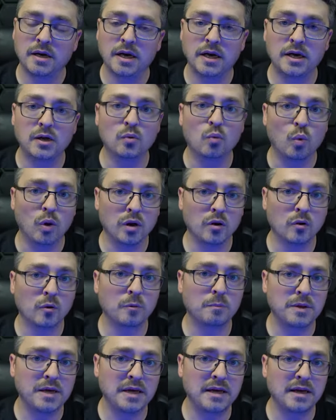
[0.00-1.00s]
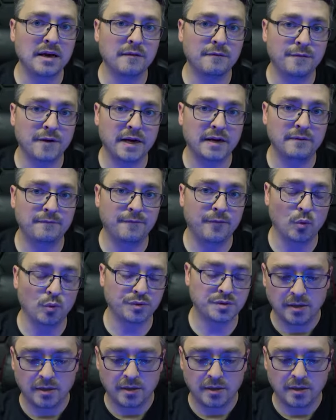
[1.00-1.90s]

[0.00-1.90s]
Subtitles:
it will be a 5-volt.